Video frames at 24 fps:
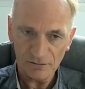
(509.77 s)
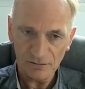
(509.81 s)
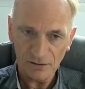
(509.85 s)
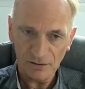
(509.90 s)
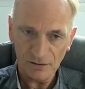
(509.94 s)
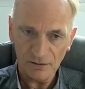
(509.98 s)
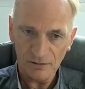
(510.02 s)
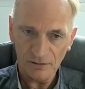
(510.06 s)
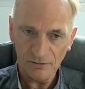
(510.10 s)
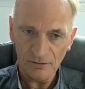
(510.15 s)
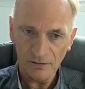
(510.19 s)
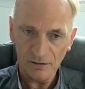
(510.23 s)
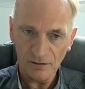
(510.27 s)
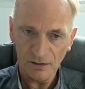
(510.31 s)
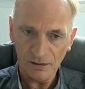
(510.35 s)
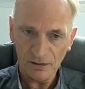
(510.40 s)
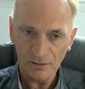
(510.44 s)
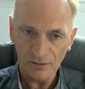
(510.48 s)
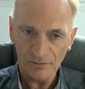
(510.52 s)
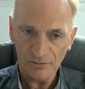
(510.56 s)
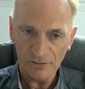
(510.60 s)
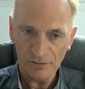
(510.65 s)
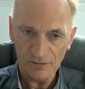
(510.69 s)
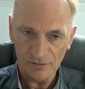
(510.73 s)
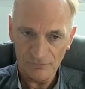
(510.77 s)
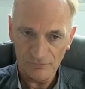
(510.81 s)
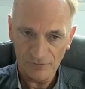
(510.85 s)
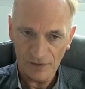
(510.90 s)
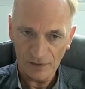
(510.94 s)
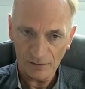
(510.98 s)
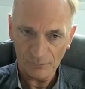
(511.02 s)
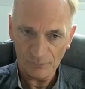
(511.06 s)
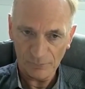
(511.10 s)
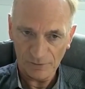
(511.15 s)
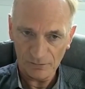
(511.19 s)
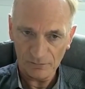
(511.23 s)
in the
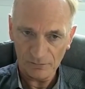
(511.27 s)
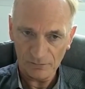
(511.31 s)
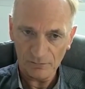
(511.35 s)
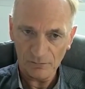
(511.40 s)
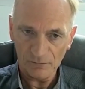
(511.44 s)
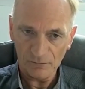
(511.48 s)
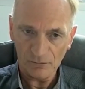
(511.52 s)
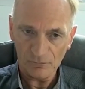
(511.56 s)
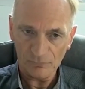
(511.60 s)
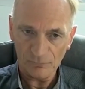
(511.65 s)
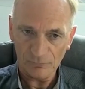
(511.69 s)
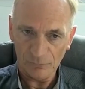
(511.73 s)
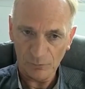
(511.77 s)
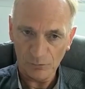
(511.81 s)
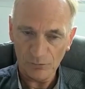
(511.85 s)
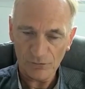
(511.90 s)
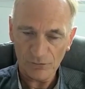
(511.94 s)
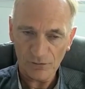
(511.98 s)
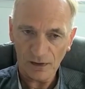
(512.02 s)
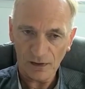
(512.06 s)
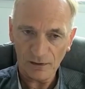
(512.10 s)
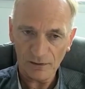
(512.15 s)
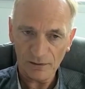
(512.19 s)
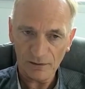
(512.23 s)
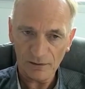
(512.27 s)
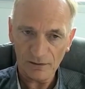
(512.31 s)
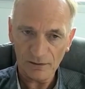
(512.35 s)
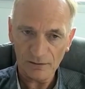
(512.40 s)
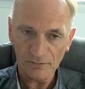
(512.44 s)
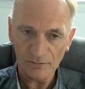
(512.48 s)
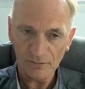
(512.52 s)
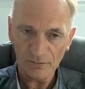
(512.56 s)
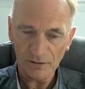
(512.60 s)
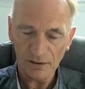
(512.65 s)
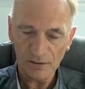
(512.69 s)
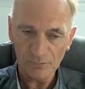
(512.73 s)
development of both Alec
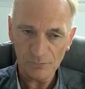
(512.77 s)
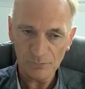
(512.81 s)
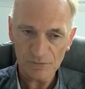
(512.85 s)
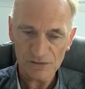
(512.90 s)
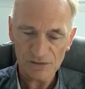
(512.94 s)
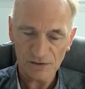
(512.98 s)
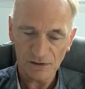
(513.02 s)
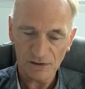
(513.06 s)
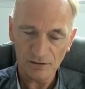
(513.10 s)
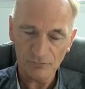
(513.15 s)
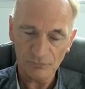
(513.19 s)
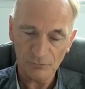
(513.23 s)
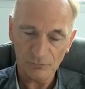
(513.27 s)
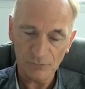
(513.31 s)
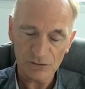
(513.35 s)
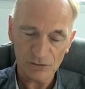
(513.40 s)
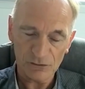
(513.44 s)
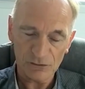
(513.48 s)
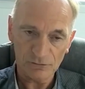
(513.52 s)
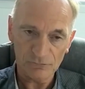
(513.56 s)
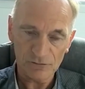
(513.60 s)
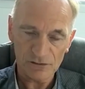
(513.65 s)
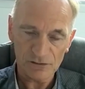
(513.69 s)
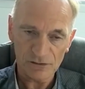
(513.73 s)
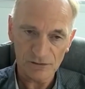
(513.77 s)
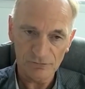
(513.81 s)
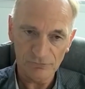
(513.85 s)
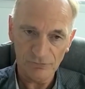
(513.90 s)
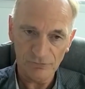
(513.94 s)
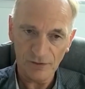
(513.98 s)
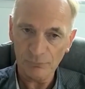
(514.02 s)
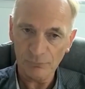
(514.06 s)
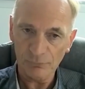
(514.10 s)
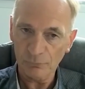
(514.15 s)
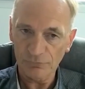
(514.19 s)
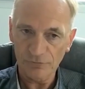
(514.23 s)
and myself, which obviously
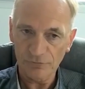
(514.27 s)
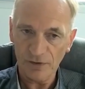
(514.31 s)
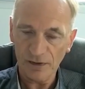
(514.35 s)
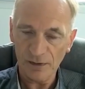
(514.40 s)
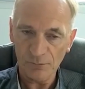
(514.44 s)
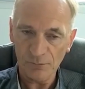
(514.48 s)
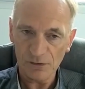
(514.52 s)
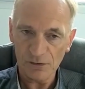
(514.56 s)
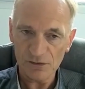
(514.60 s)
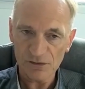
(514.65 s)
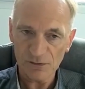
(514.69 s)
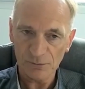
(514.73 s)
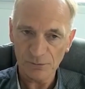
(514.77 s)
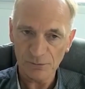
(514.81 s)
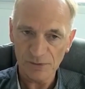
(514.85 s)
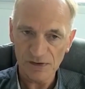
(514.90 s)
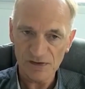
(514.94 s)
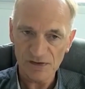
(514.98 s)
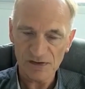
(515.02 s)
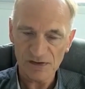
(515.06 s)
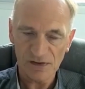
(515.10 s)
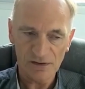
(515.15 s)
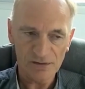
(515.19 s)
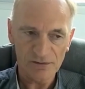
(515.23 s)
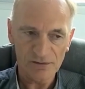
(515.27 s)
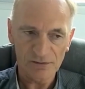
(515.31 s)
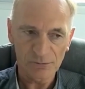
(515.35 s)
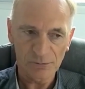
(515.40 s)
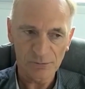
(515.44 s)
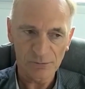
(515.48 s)
we very much appreciated.